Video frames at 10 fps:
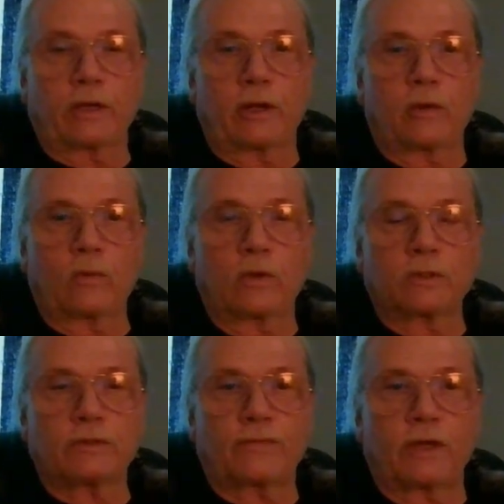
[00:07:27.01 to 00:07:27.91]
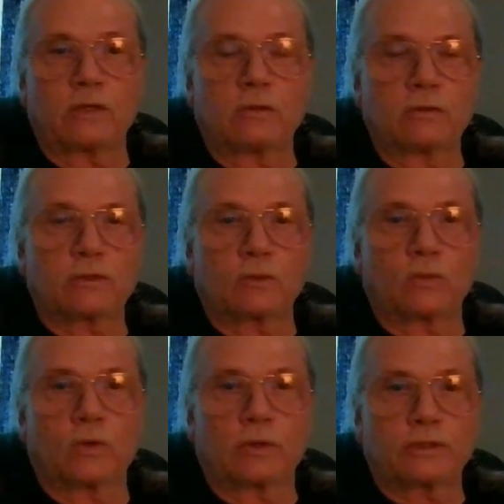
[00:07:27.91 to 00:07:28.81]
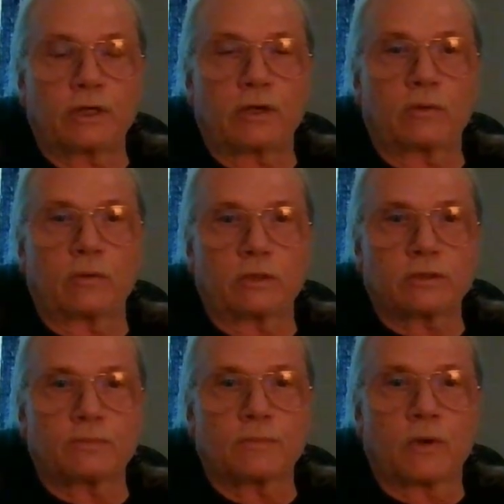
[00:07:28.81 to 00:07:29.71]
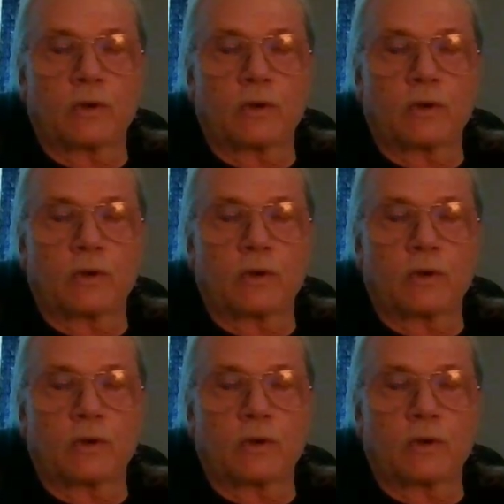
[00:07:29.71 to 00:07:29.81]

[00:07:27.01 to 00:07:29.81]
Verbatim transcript: In other words, if they use the word terrorism,